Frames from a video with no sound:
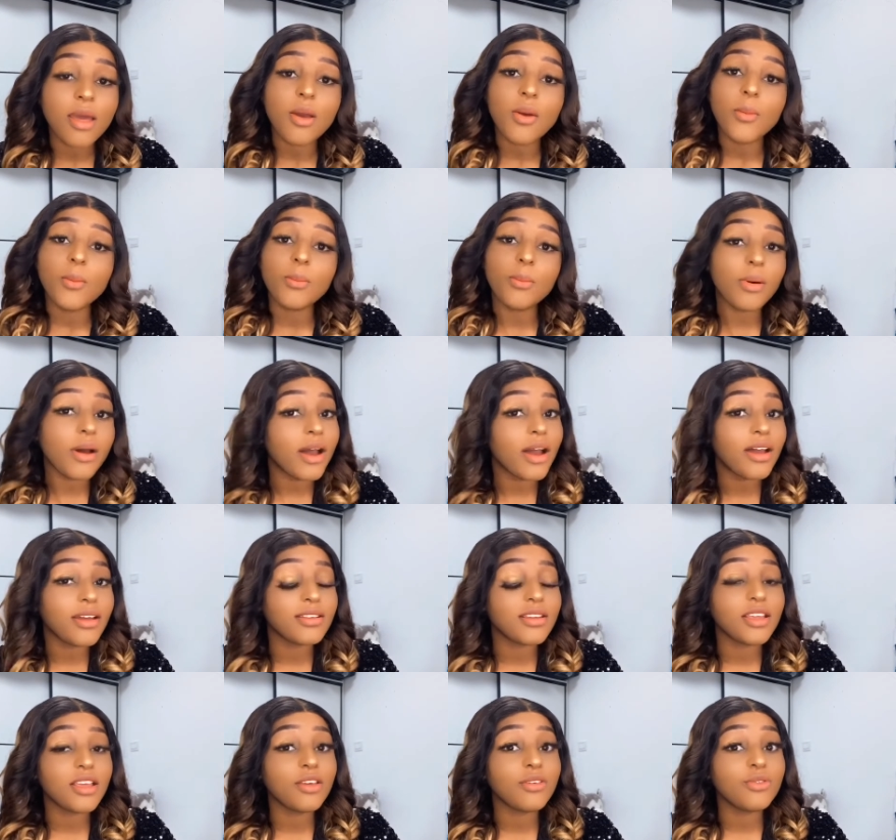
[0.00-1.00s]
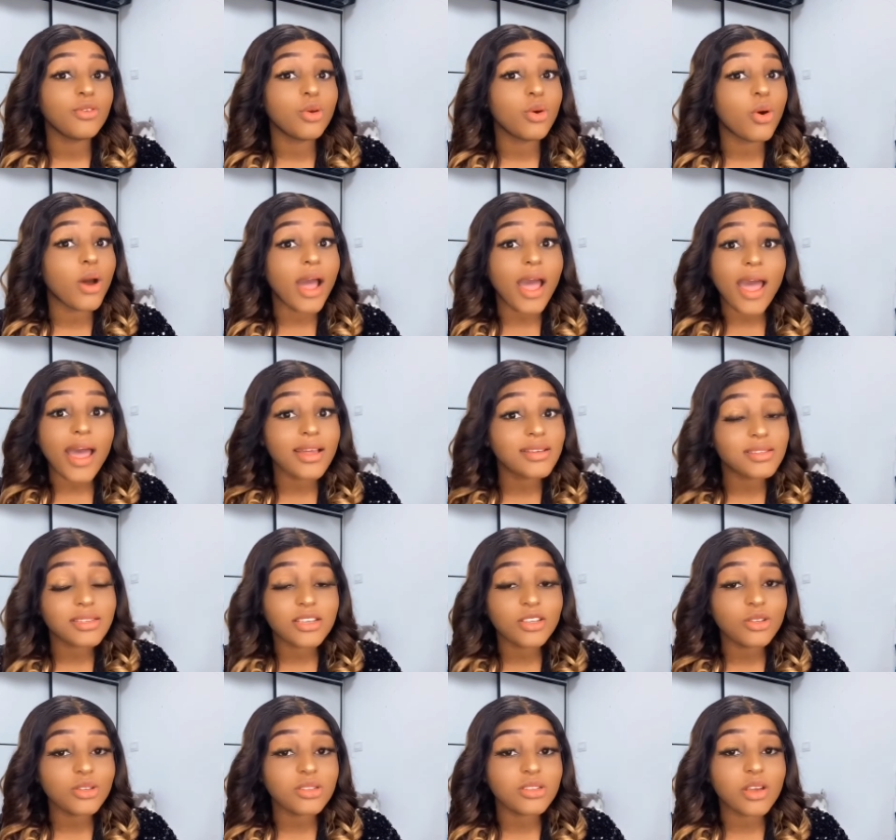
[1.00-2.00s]
But if you're
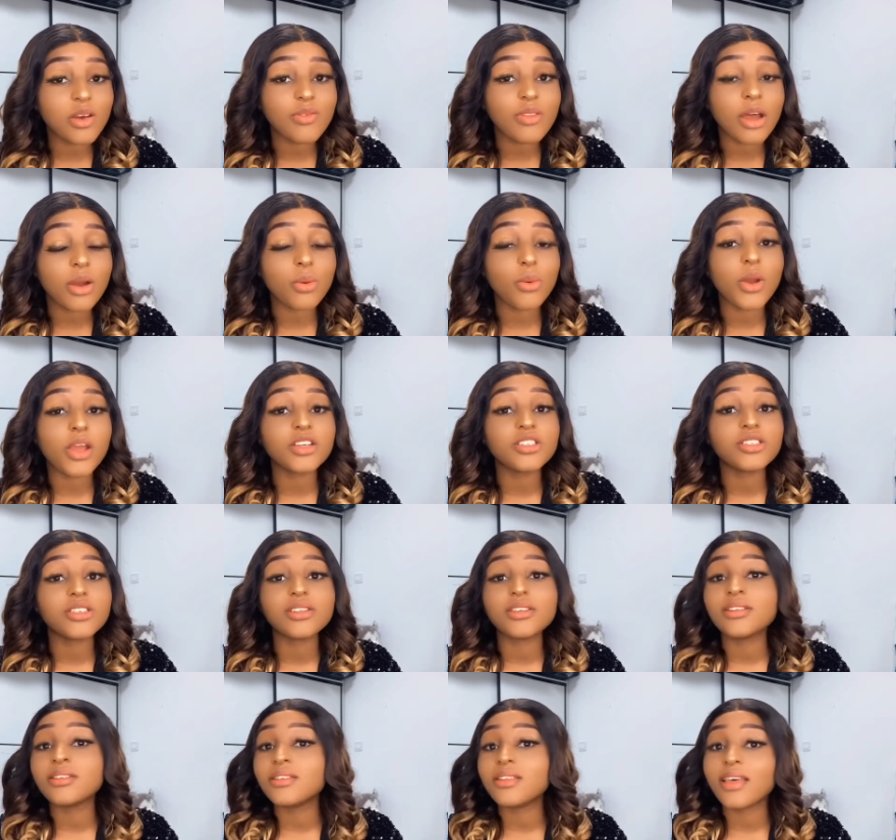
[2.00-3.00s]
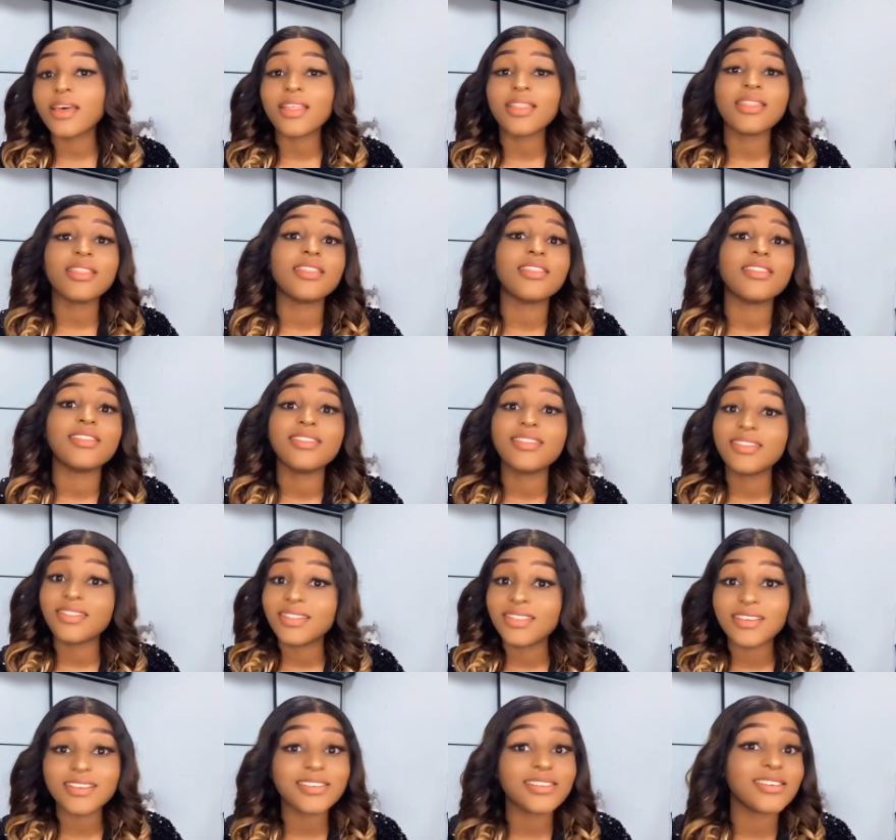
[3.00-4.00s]
asking yourself that question, then
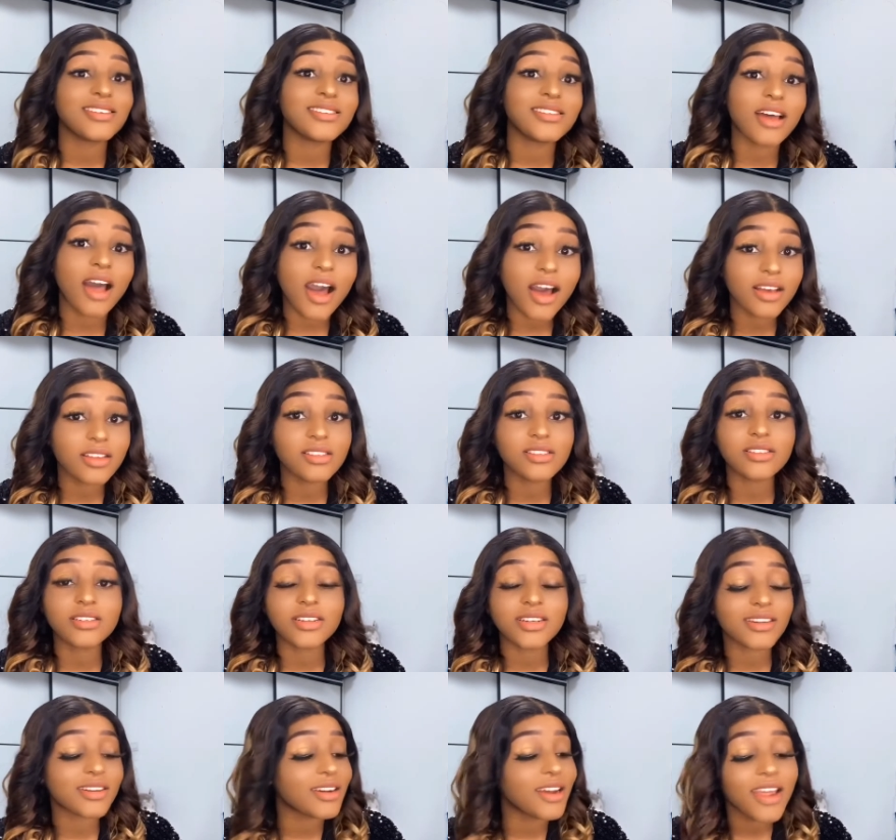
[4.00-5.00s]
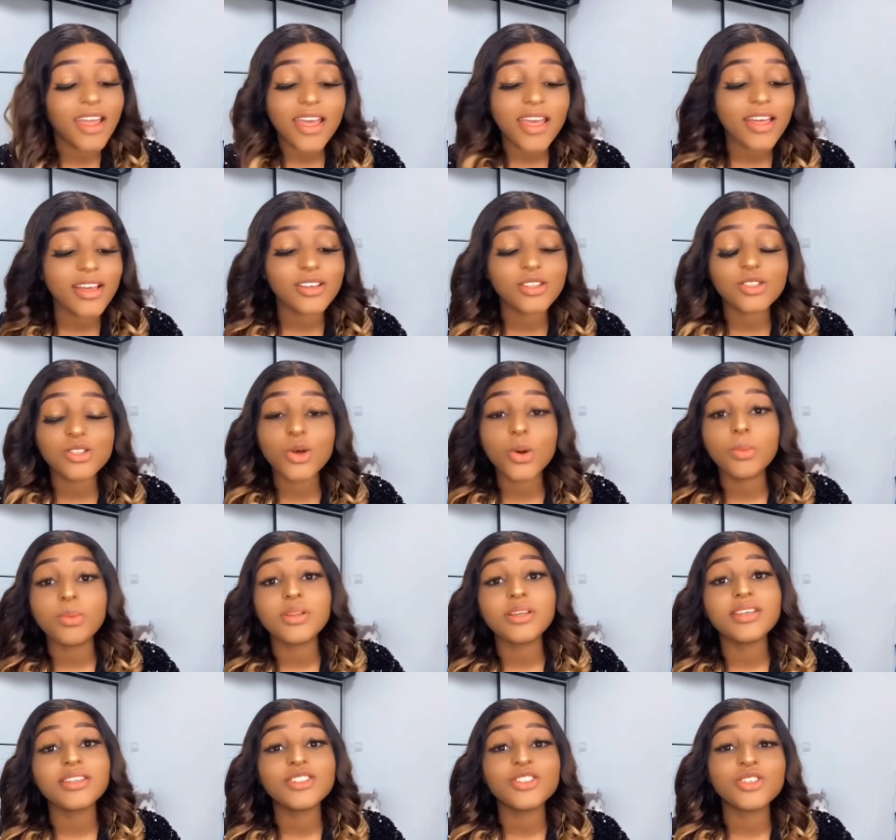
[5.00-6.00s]
this is the answer. So
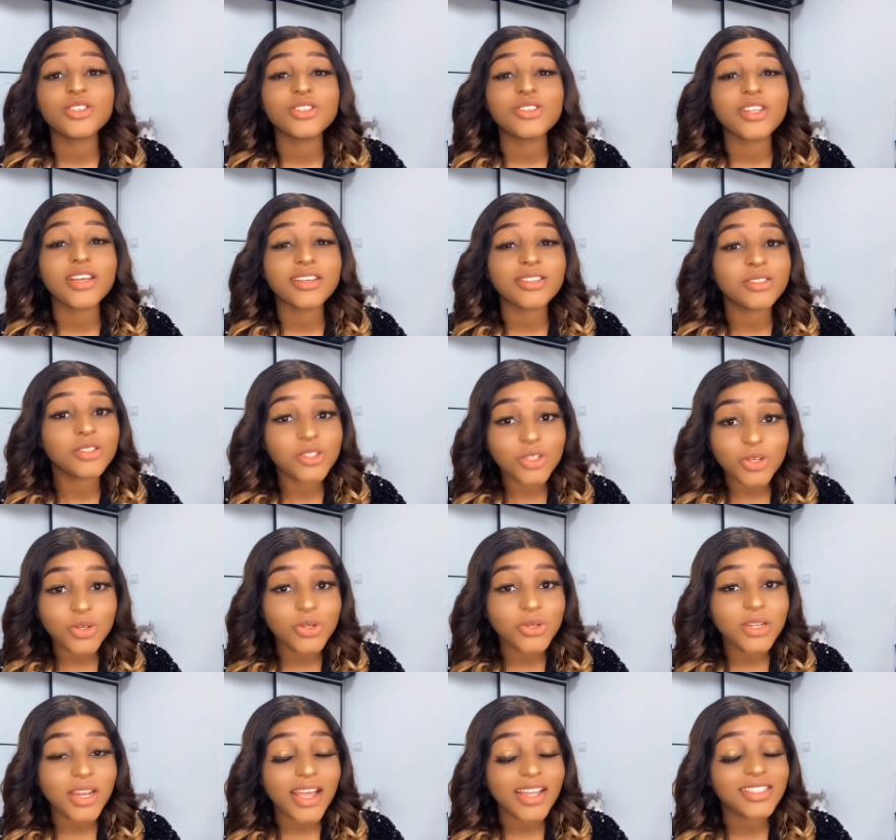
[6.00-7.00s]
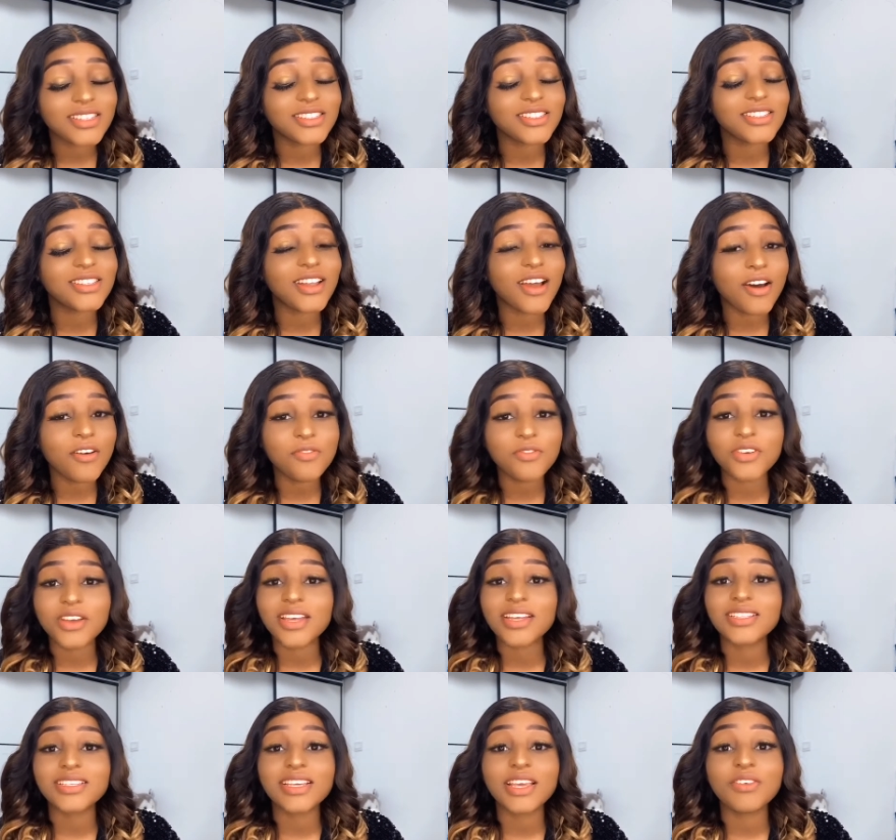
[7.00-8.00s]
please just stay tuned and do not
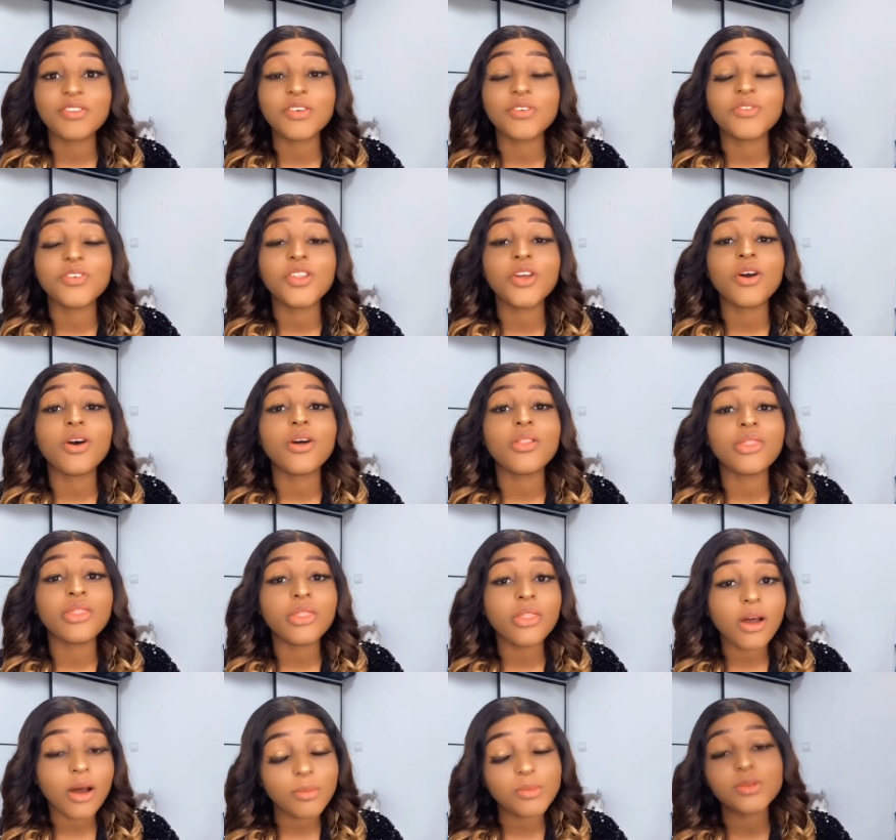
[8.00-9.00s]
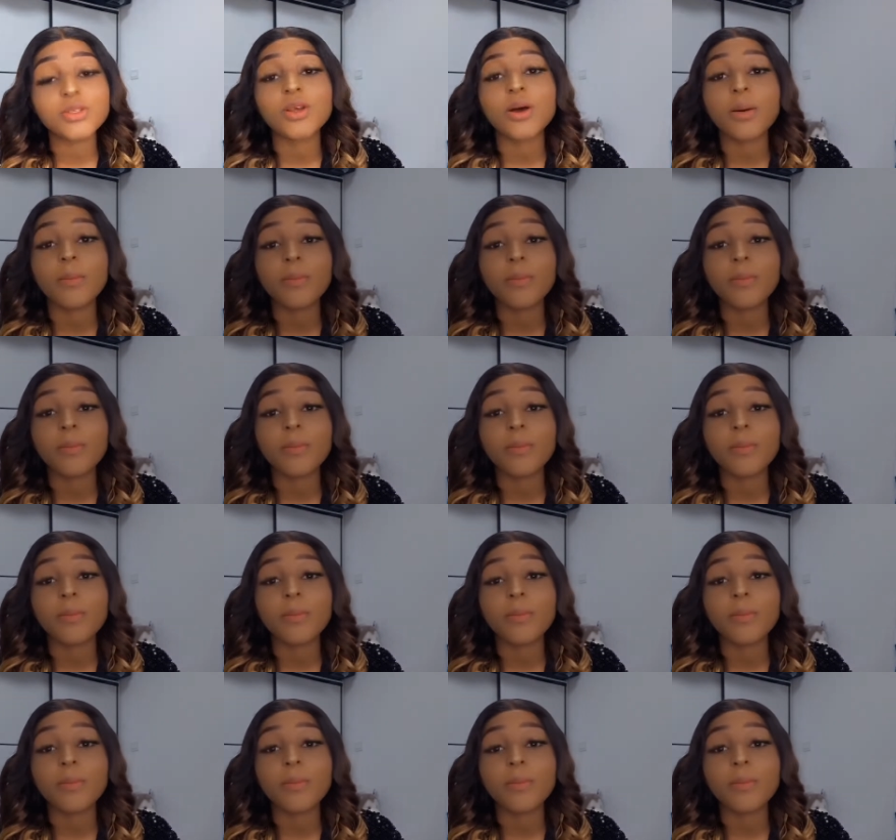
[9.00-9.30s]
forget to give the video a thumbs up.